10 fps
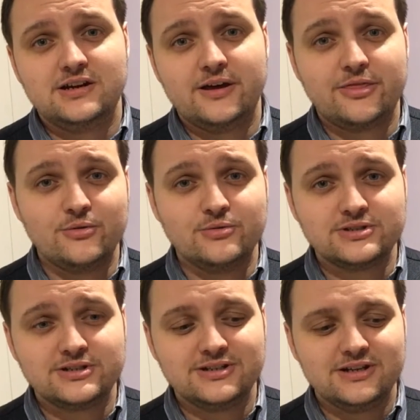I
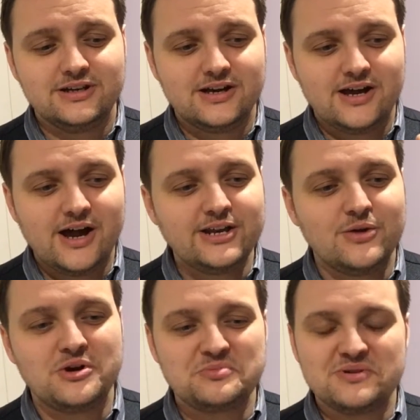thought, I
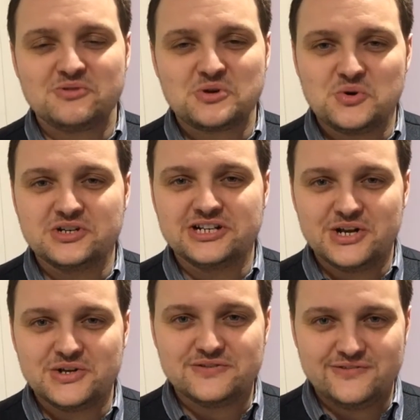don't want to be recording
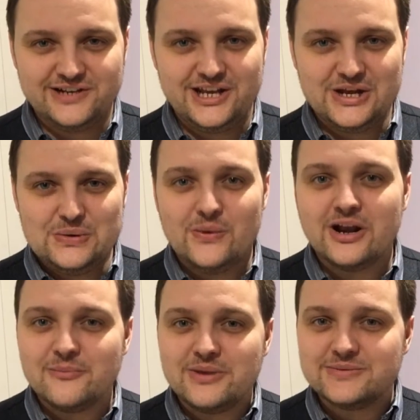loads of video
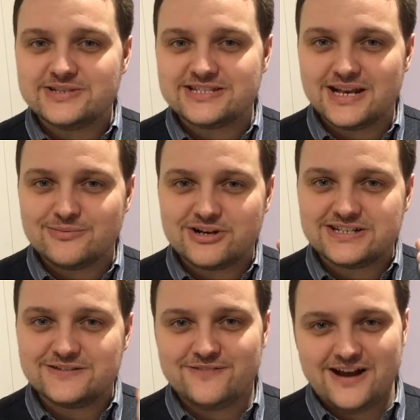when I'm meant to be
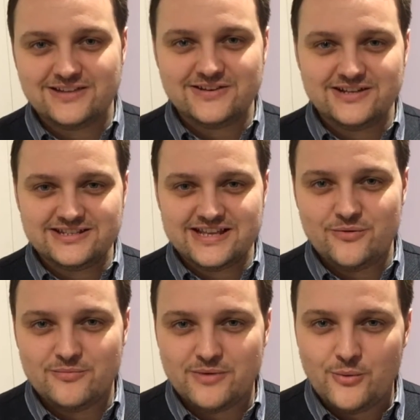celebrating Valentine's Day
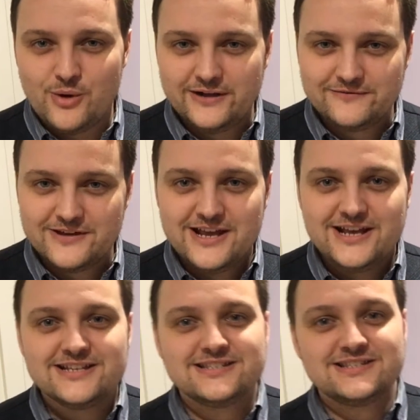with my wife.
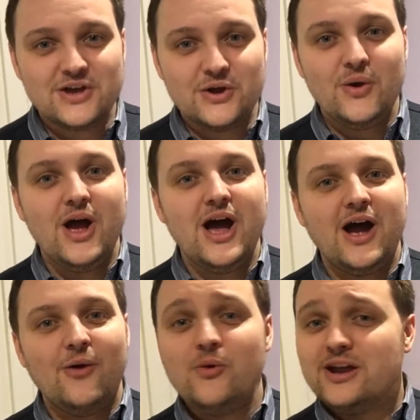So,
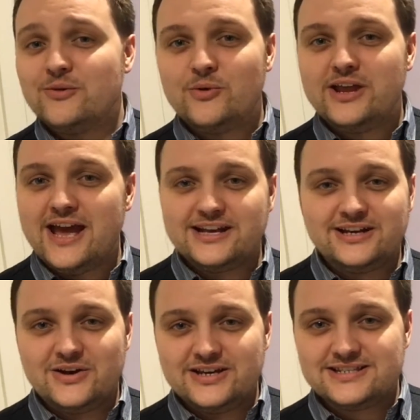we, we had a
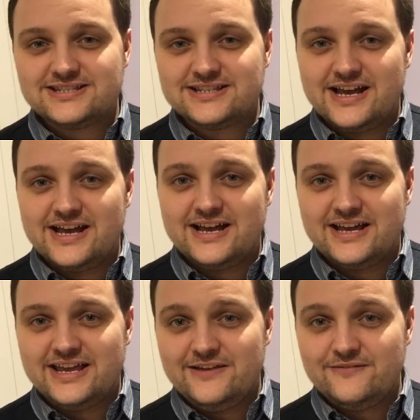nice
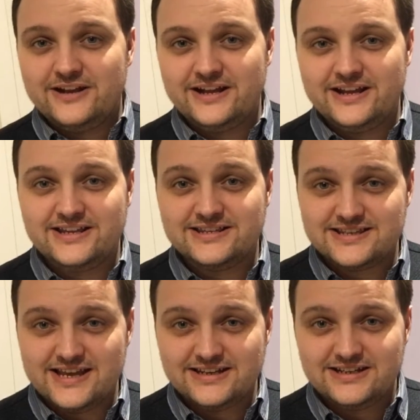uh, evening
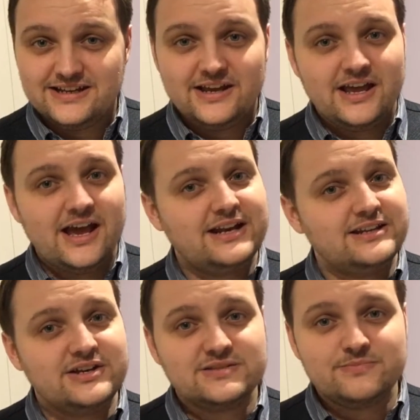instead, had a
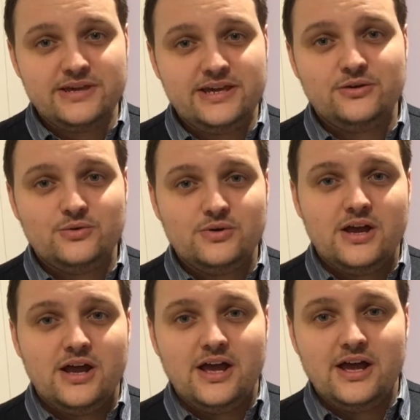nice meal,
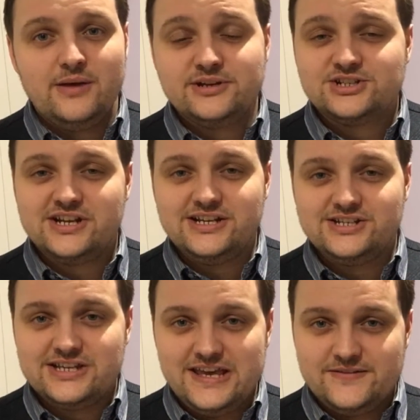uh,
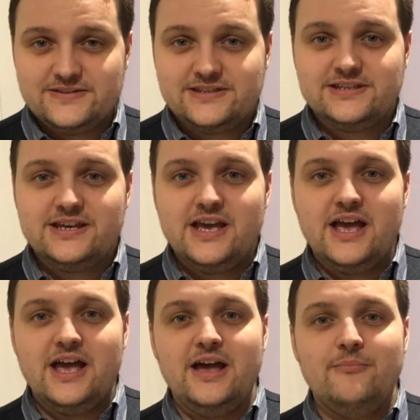exchanged gifts.
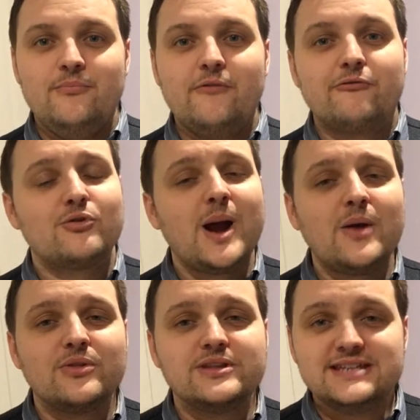Um,
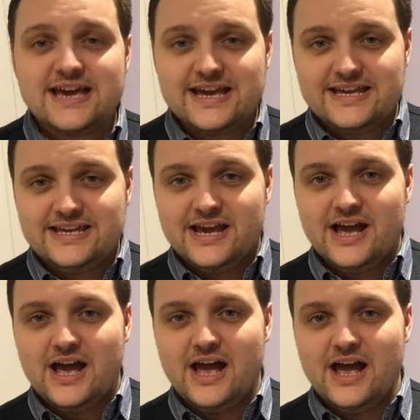throughout the day,
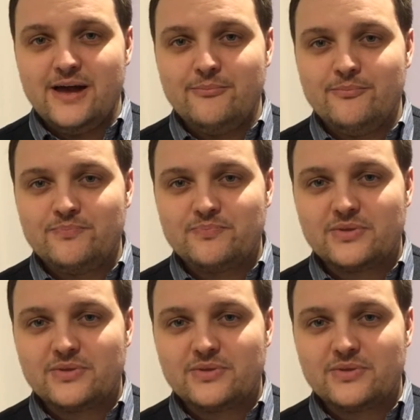um,